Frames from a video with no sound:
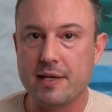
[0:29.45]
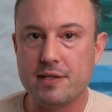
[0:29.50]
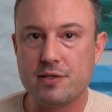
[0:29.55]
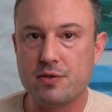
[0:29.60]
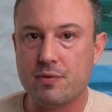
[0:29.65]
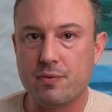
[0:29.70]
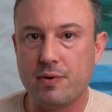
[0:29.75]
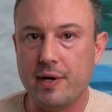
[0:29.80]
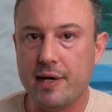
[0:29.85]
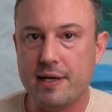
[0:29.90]

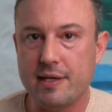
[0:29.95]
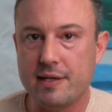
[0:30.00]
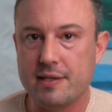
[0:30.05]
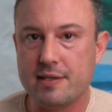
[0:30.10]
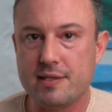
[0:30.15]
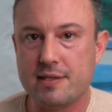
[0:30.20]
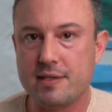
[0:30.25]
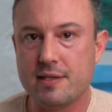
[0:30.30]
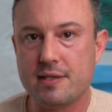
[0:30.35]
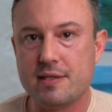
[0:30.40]
great as
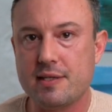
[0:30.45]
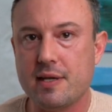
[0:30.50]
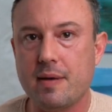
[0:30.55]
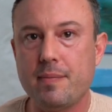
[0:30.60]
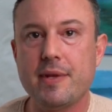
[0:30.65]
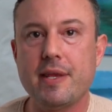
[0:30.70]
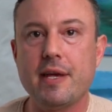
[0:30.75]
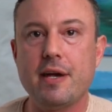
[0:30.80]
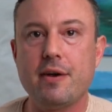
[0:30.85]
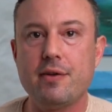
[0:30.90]
some
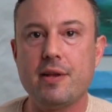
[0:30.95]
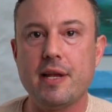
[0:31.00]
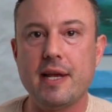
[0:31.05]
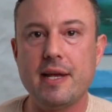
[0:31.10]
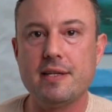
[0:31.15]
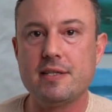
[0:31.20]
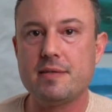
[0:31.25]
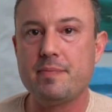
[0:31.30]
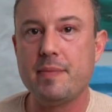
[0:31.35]
of their lens,